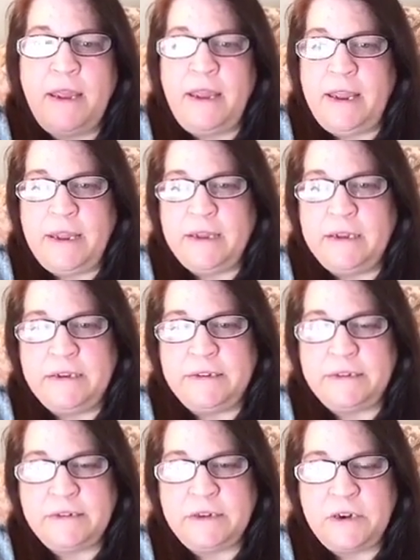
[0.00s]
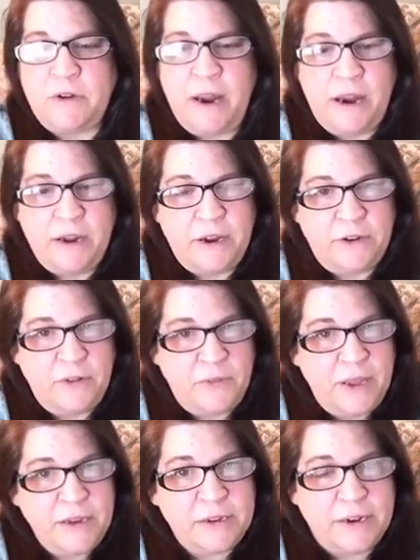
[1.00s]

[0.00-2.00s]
and how you can do things.